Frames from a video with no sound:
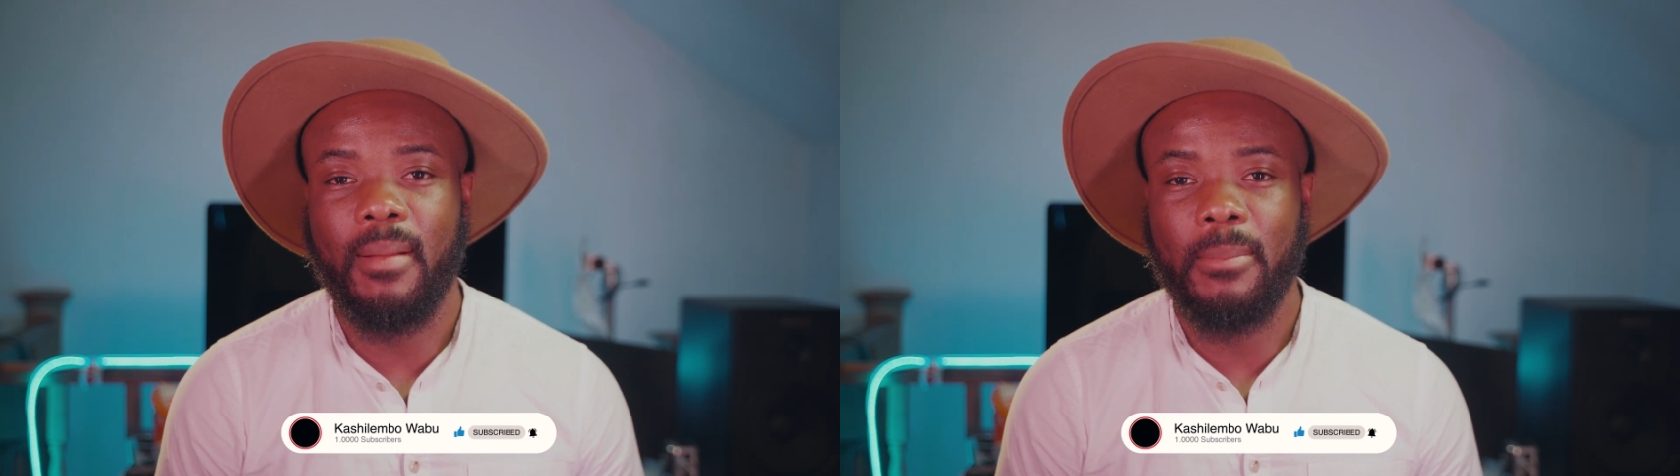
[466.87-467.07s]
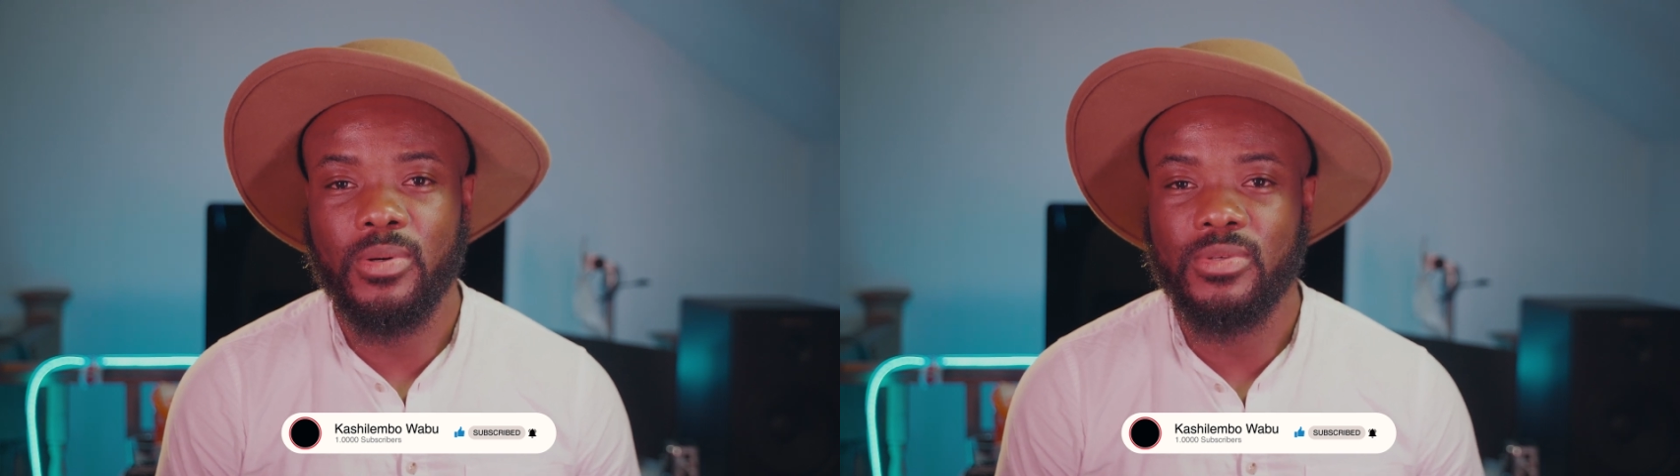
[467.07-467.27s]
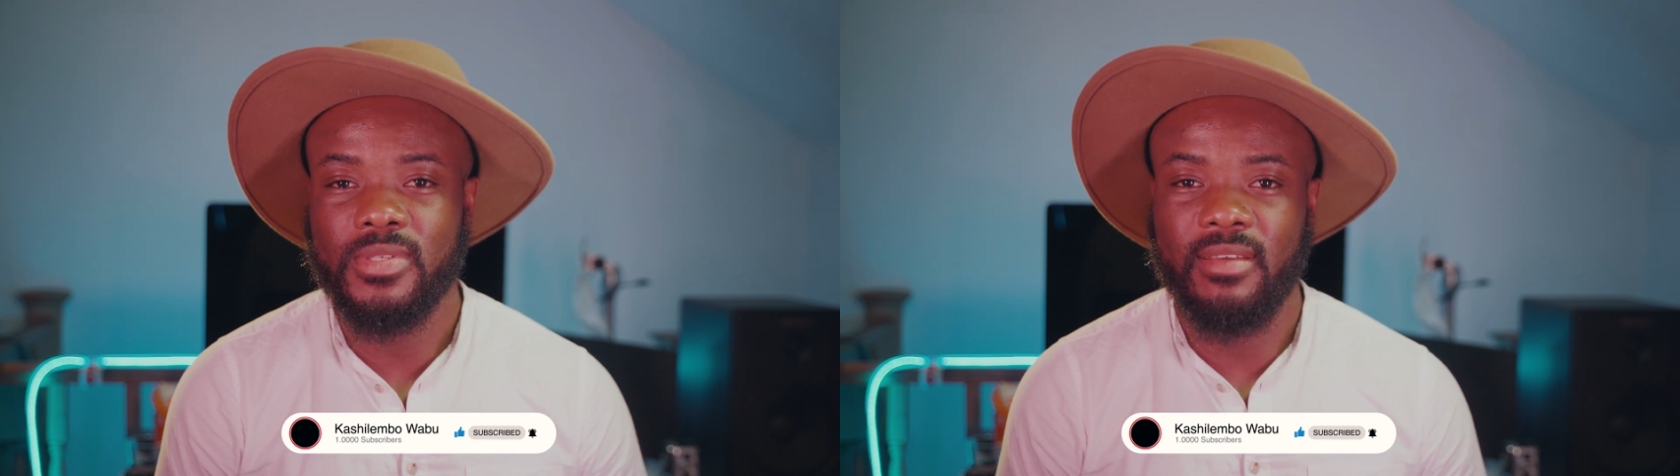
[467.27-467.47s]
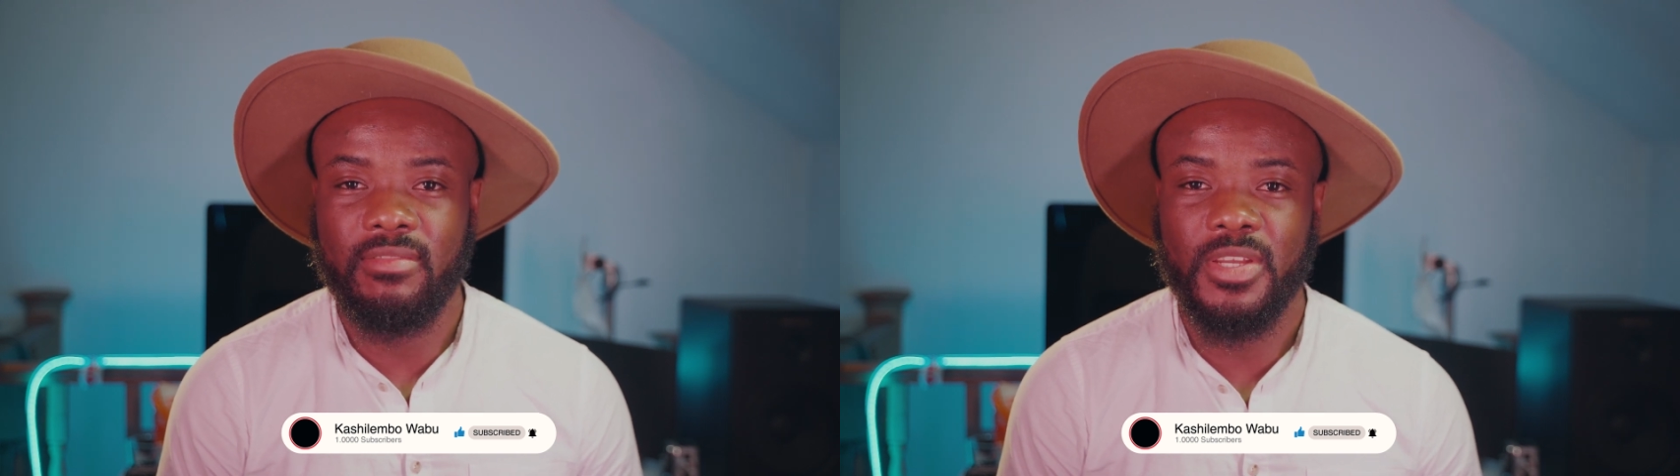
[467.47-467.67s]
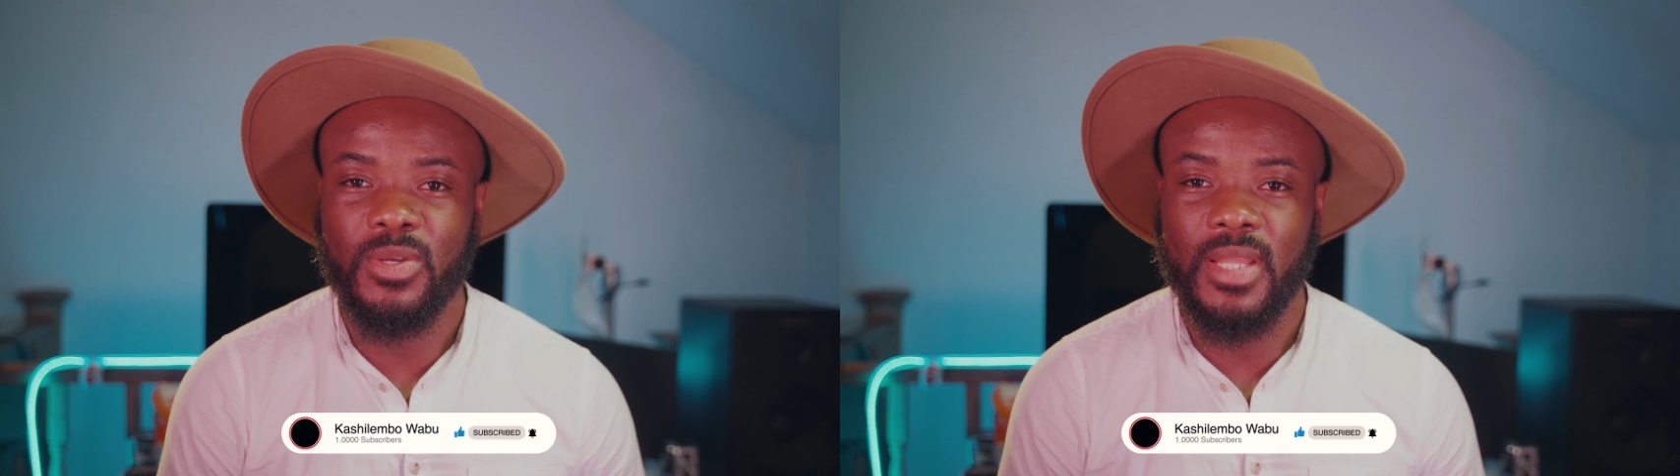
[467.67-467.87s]
I post a
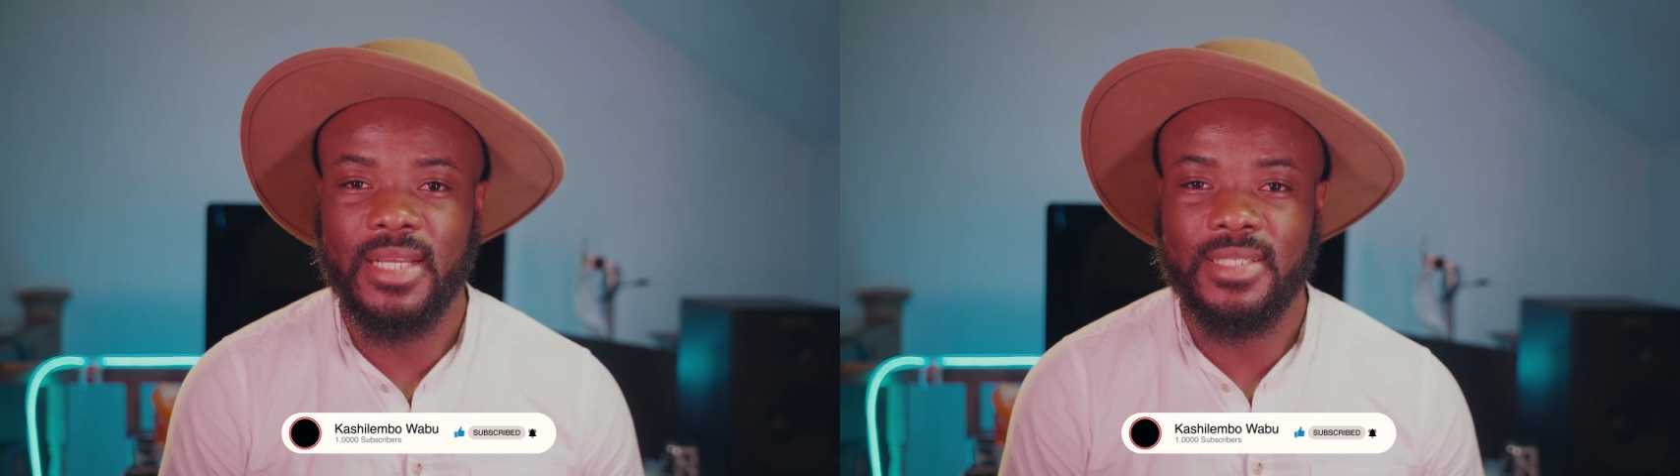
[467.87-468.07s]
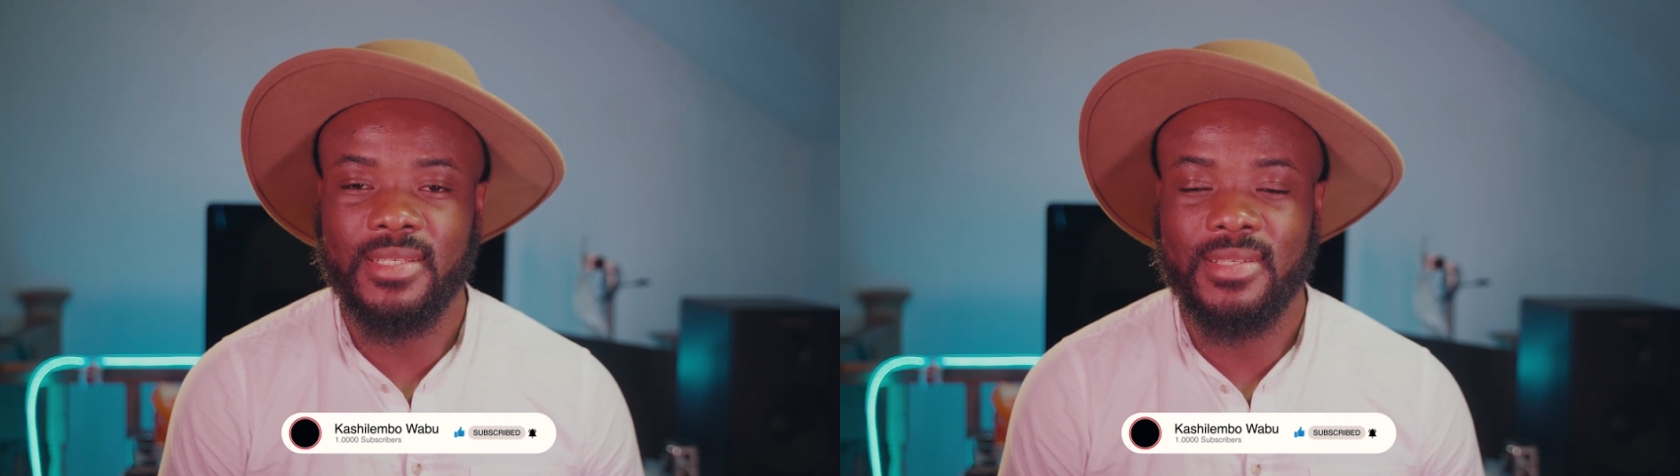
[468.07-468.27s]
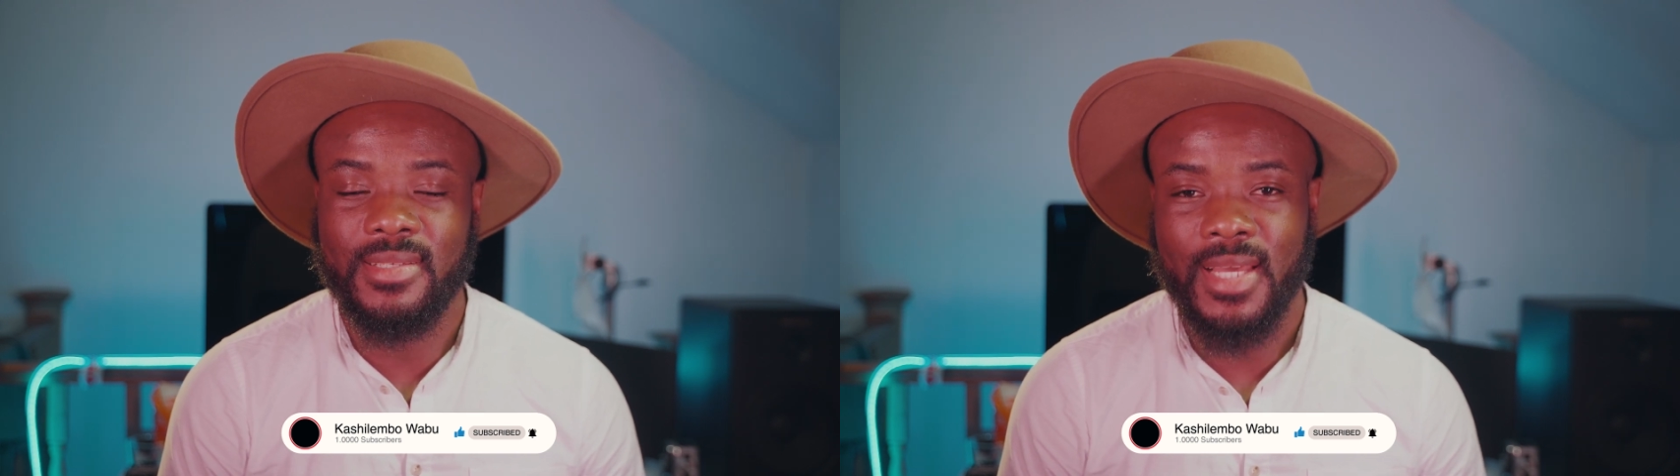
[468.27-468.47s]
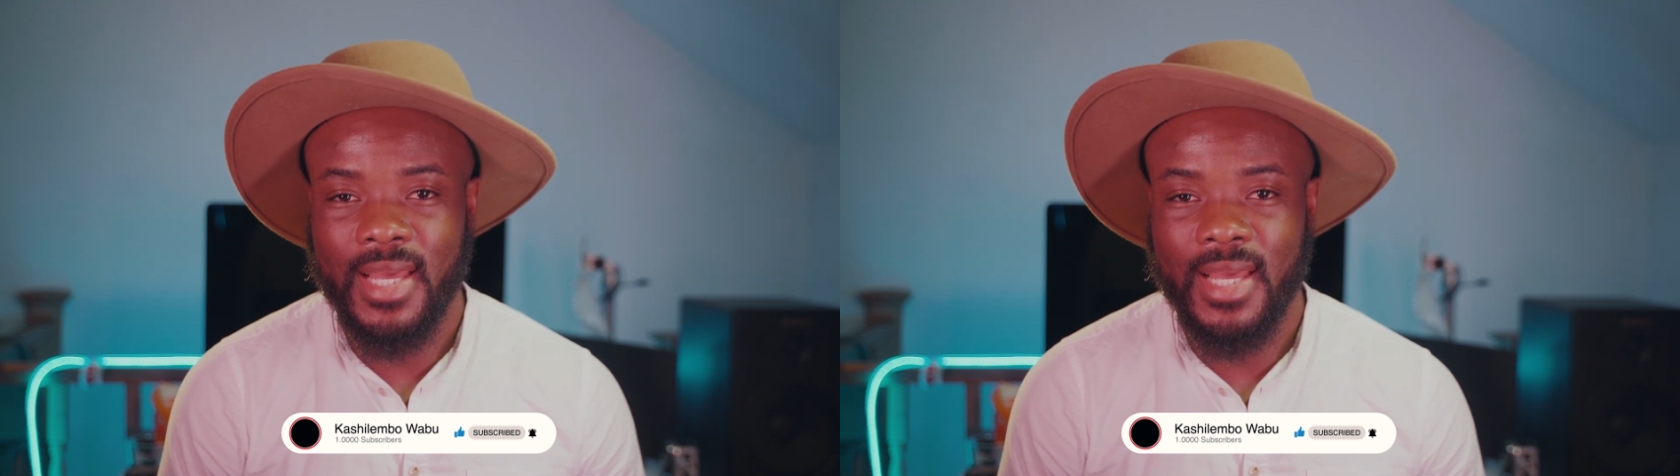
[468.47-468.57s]
video like this.